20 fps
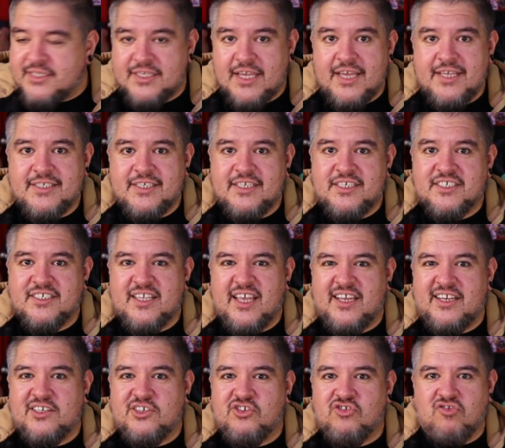is it just like
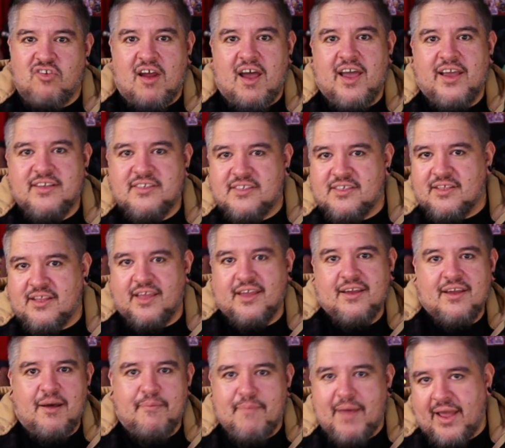tries to like
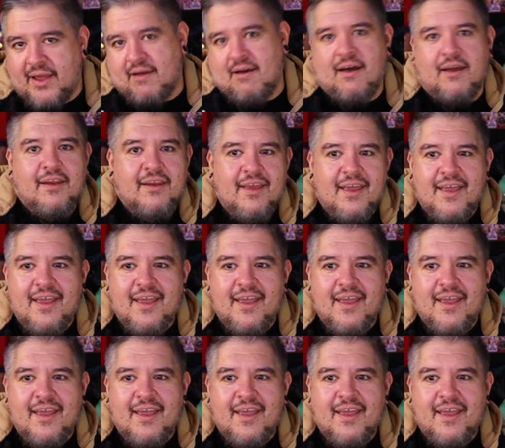come back on,